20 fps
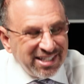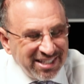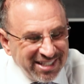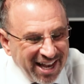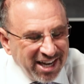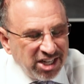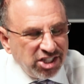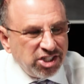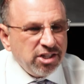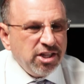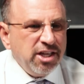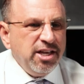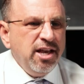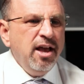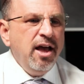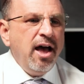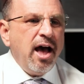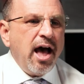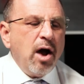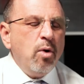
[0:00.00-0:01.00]
essentially
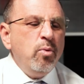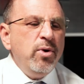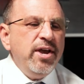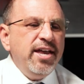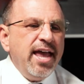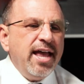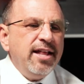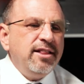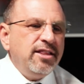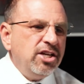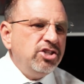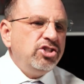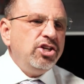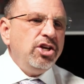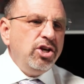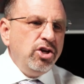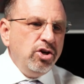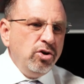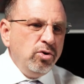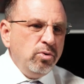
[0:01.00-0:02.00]
how we get this
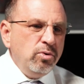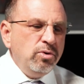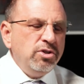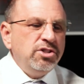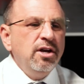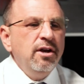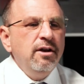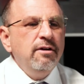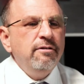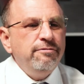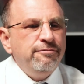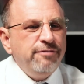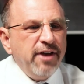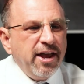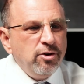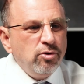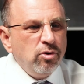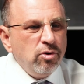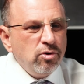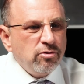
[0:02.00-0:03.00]
huge
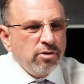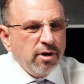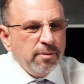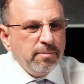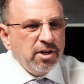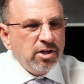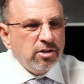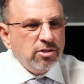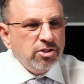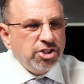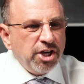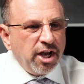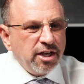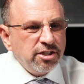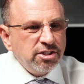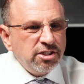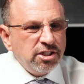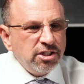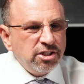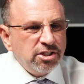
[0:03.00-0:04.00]
federal criminal
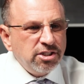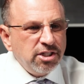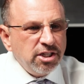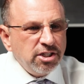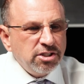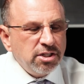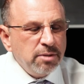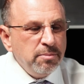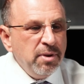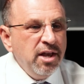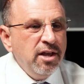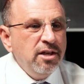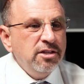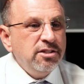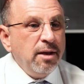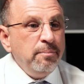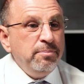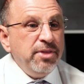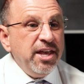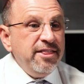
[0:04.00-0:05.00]
justice system,
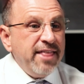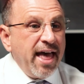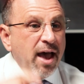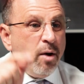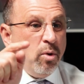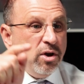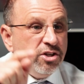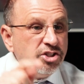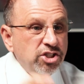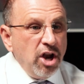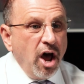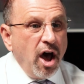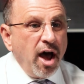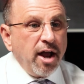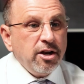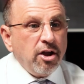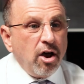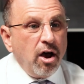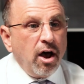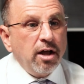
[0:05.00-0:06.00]
something that was
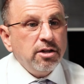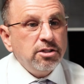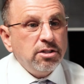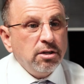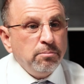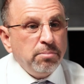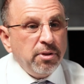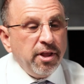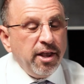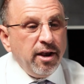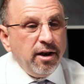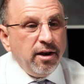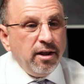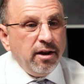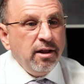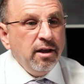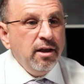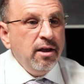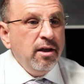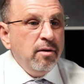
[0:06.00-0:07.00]
not
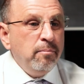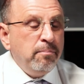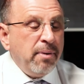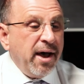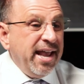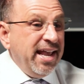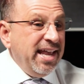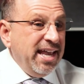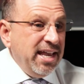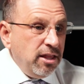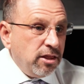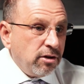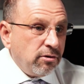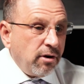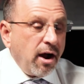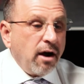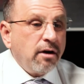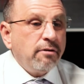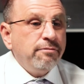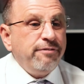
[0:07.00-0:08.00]
contemplated by either
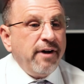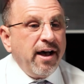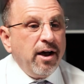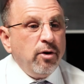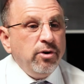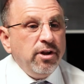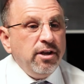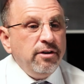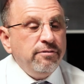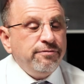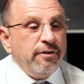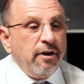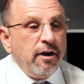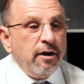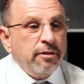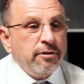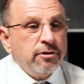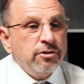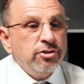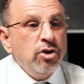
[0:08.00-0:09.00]
our founding
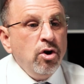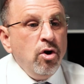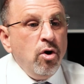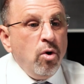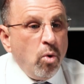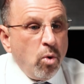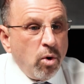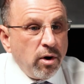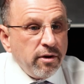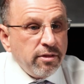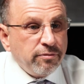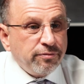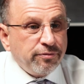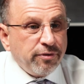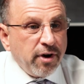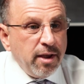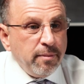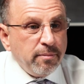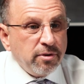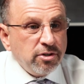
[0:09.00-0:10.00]
fathers or the
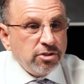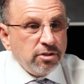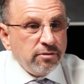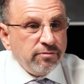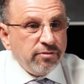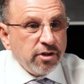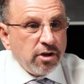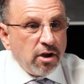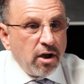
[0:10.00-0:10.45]
framers of the